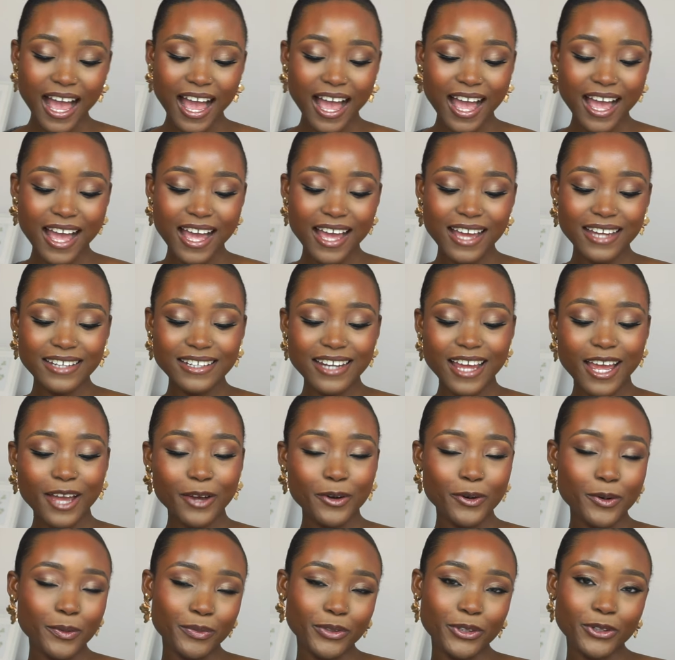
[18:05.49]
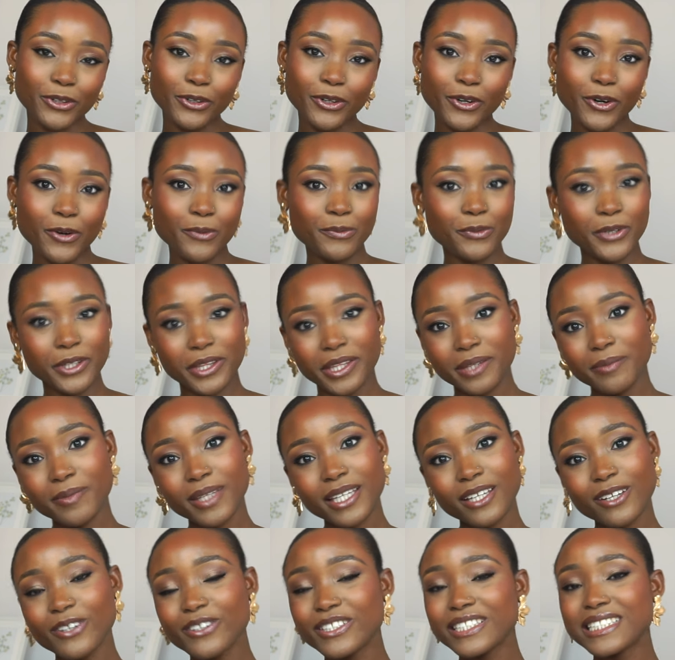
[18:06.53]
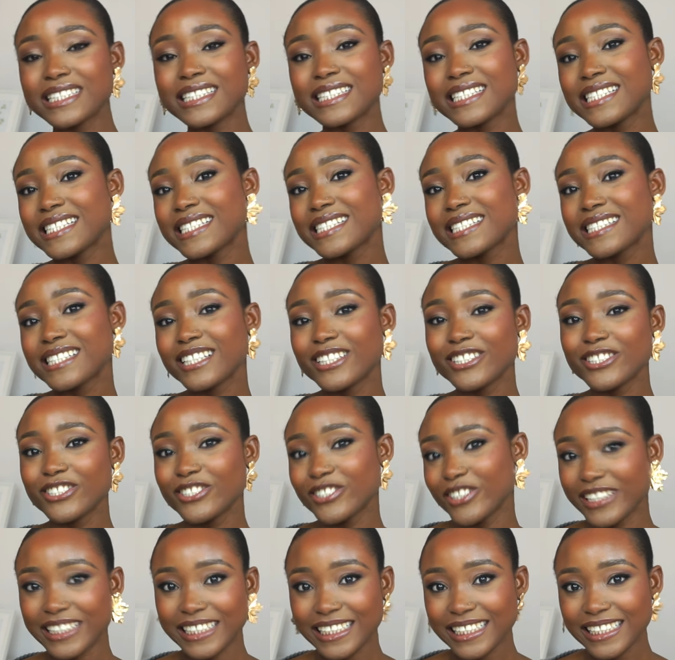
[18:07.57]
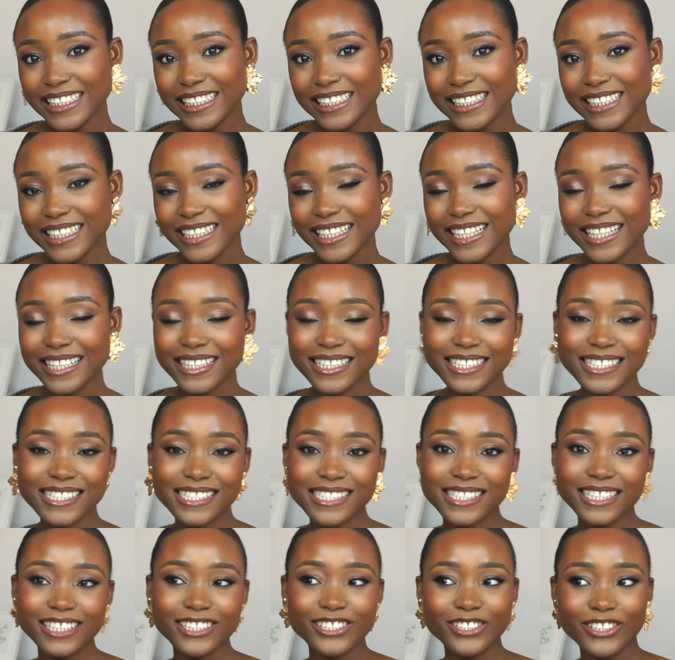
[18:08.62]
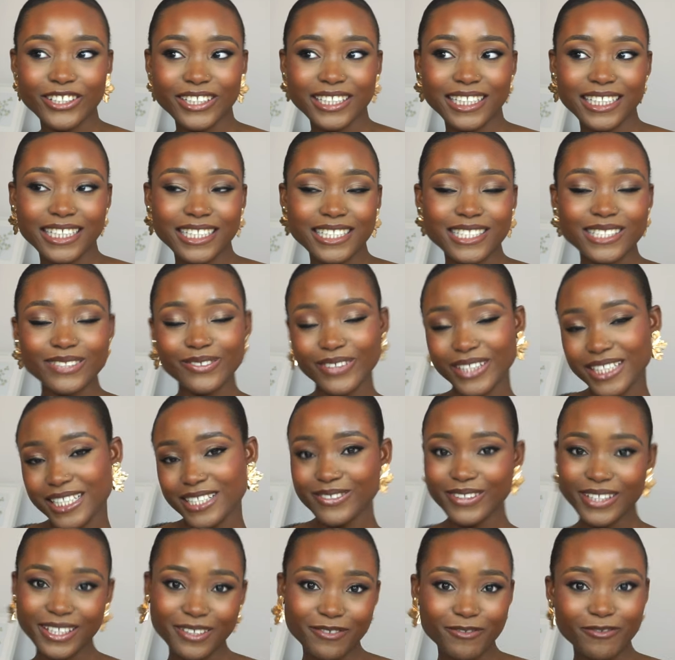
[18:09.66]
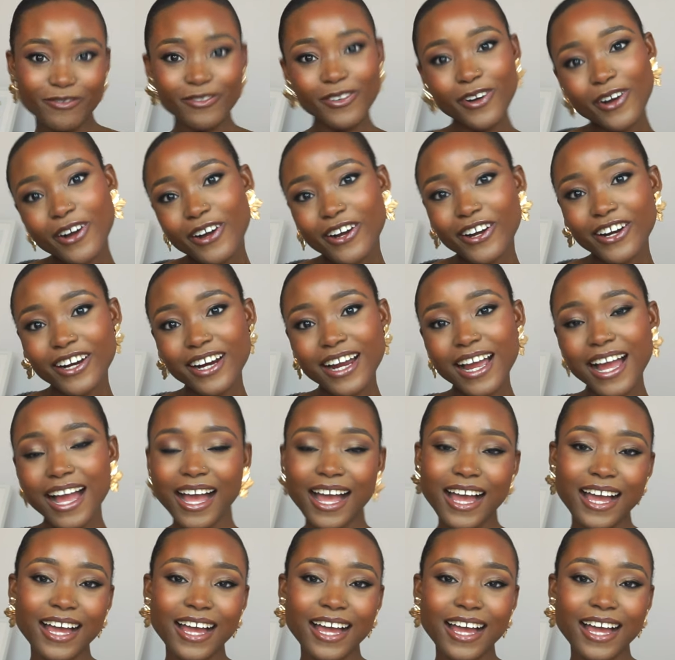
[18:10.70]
And I hope you'll come with me on this journey in 2024.